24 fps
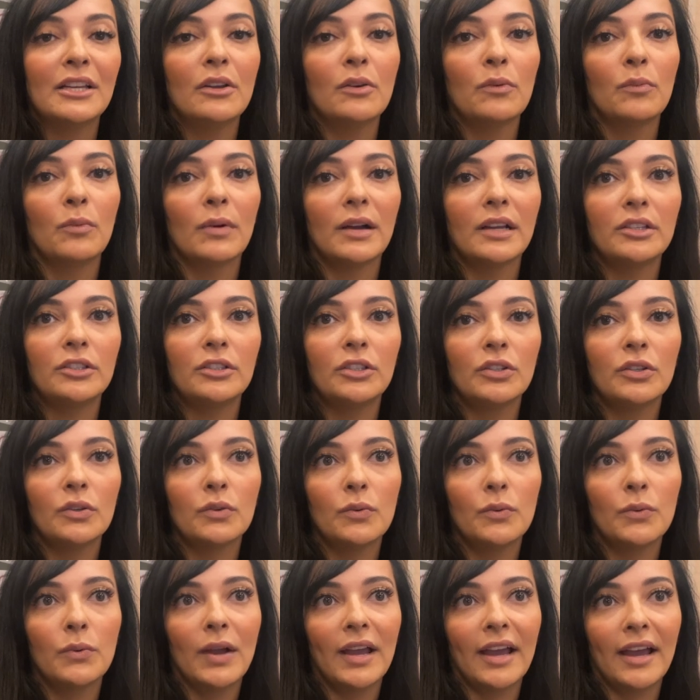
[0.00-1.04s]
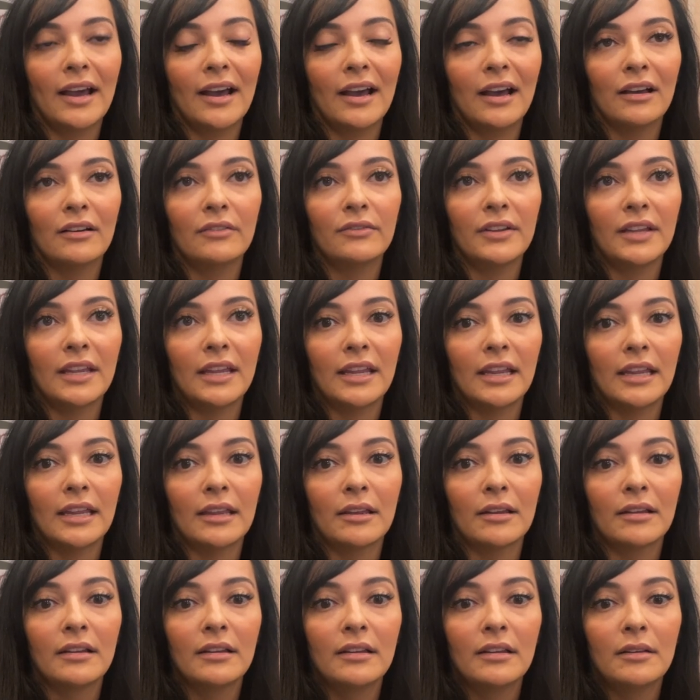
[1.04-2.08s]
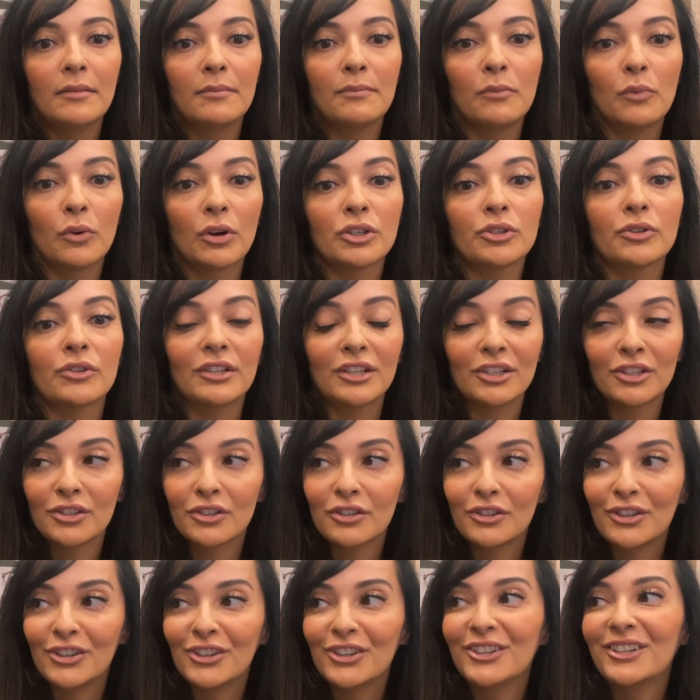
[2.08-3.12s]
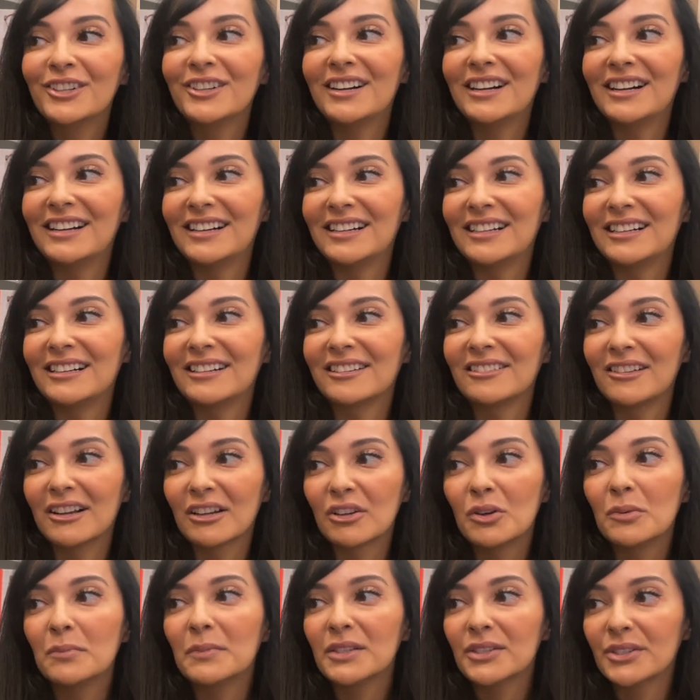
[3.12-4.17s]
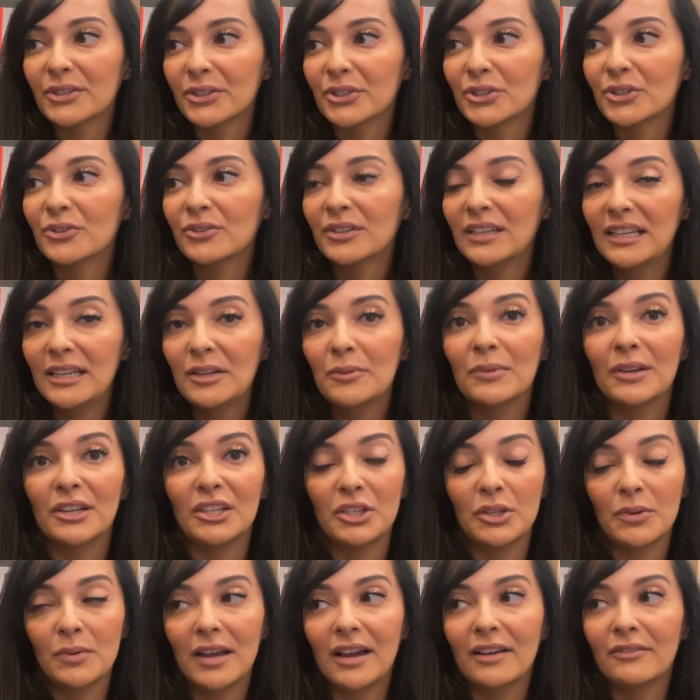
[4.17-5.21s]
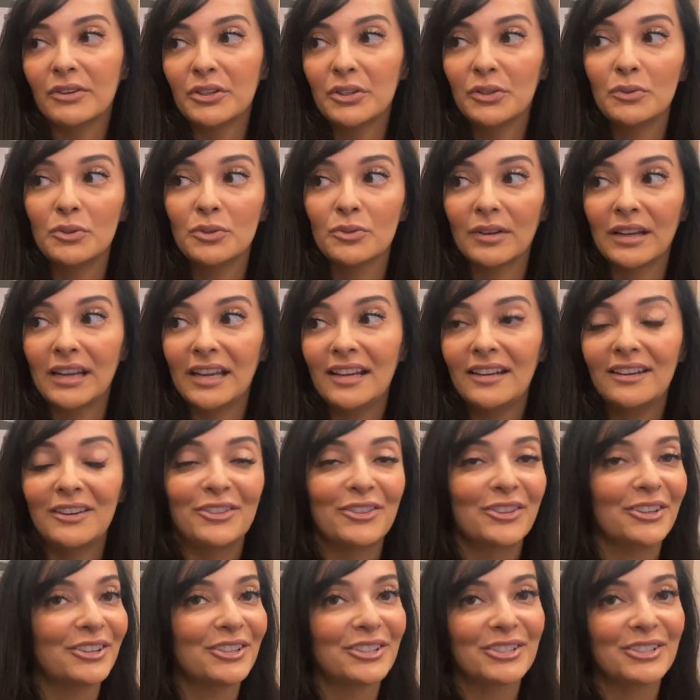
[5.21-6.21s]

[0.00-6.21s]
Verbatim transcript: When you have a more traditional uh, glaucoma surgery where you have a new drain, there